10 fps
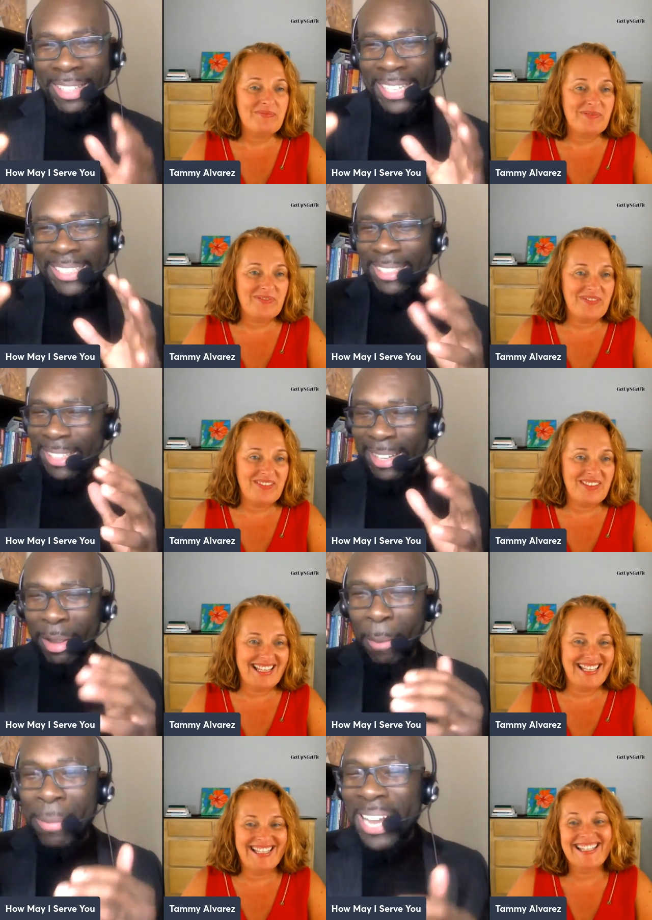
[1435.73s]
Speaker 1: this
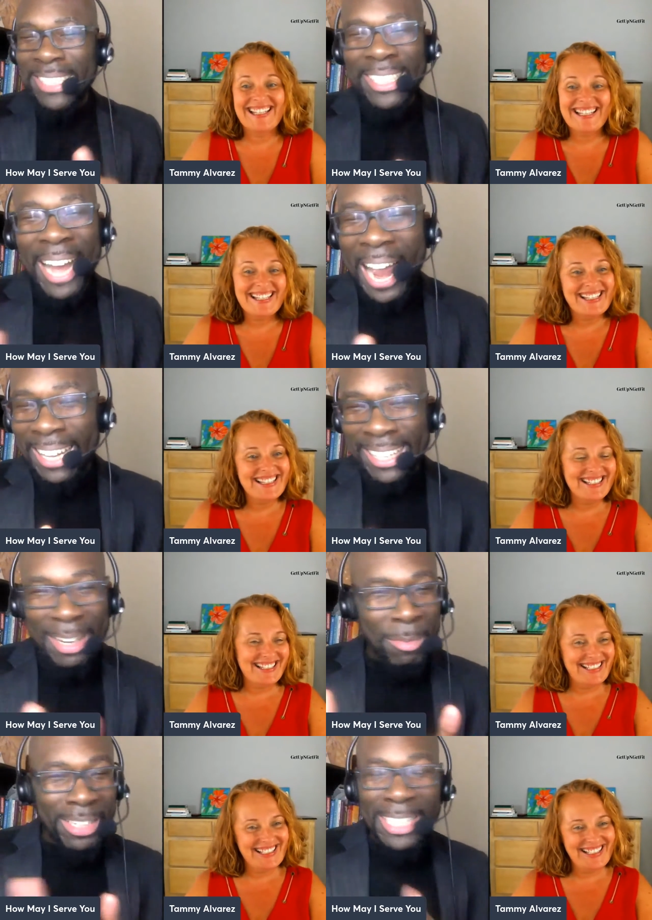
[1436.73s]
amazing island
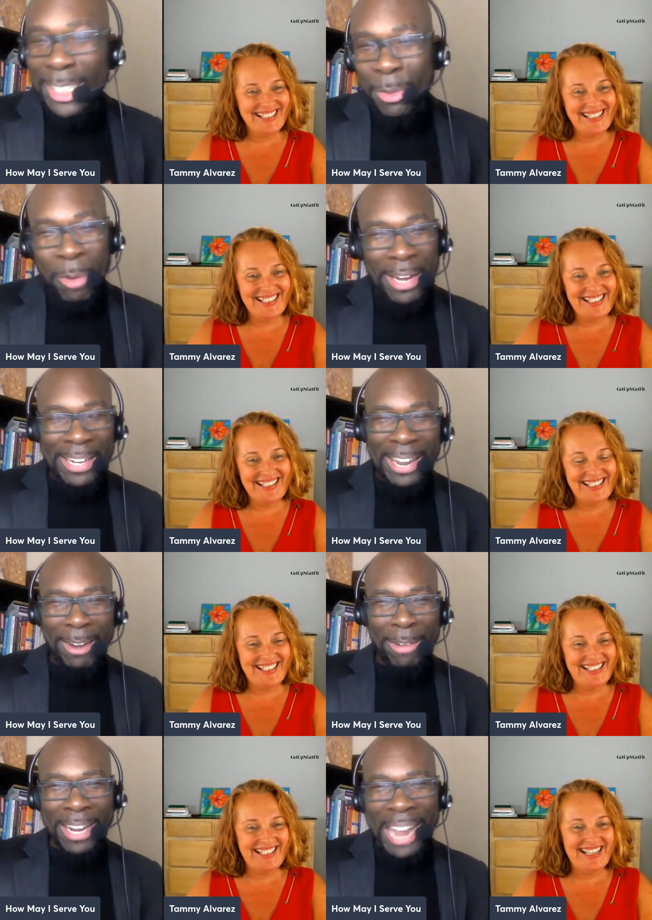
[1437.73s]
in Belize right
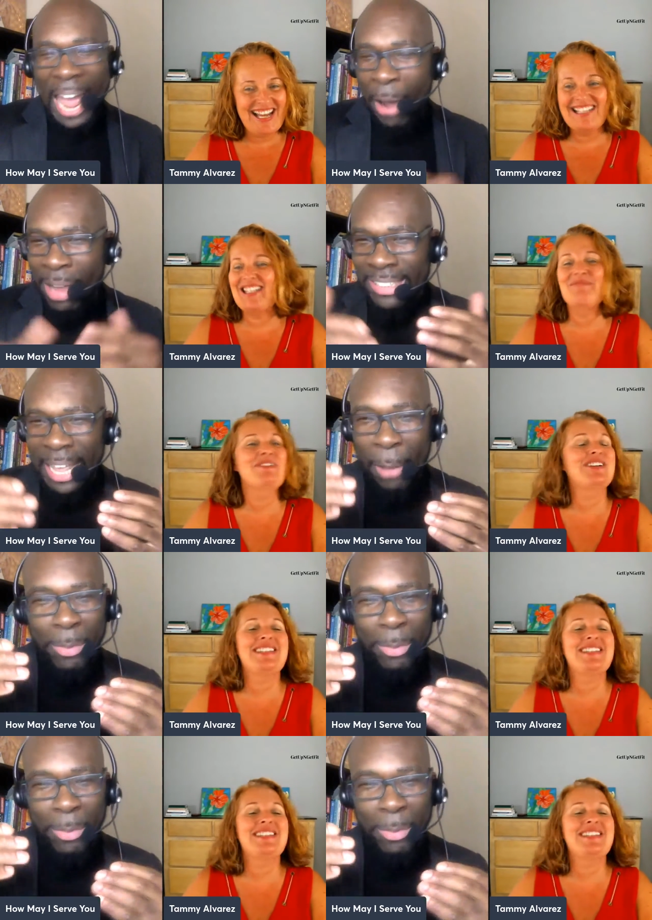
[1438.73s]
now, right? How has it